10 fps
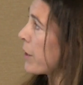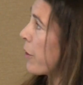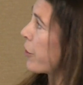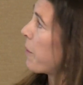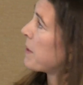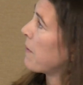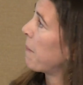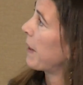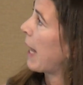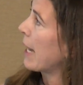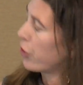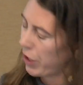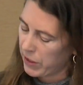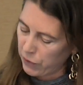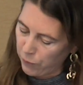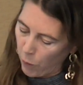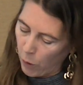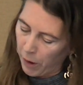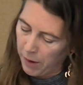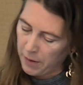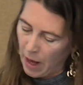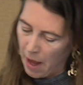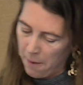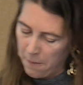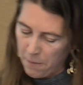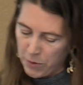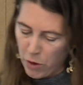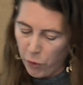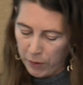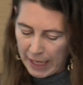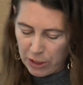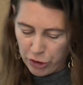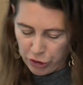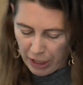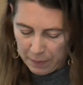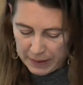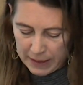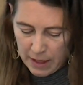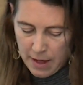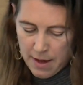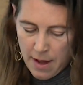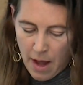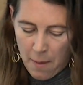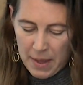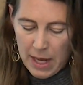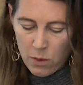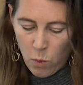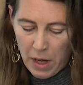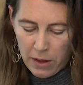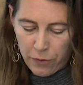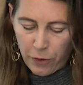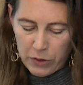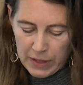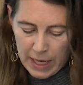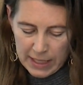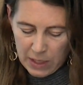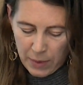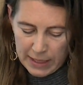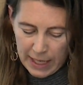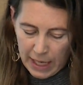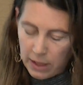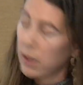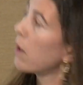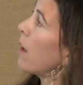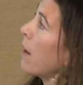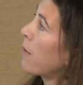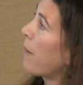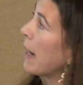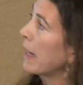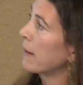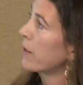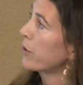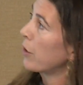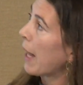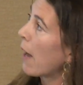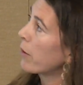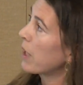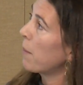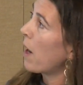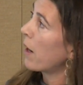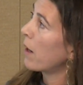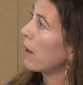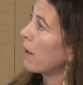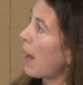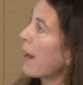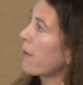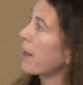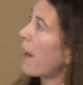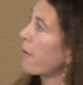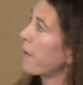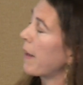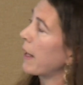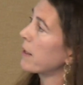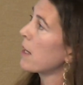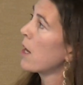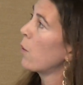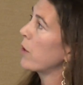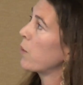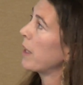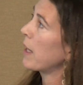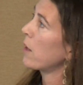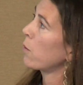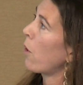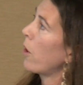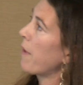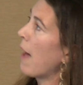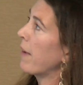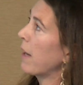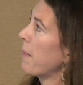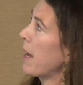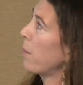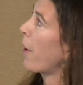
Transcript: So in terms of implications for uh, youth relationships, um, in one of the first studies that we did, a finding that stood out among uh, higher than other things was really the role of having a male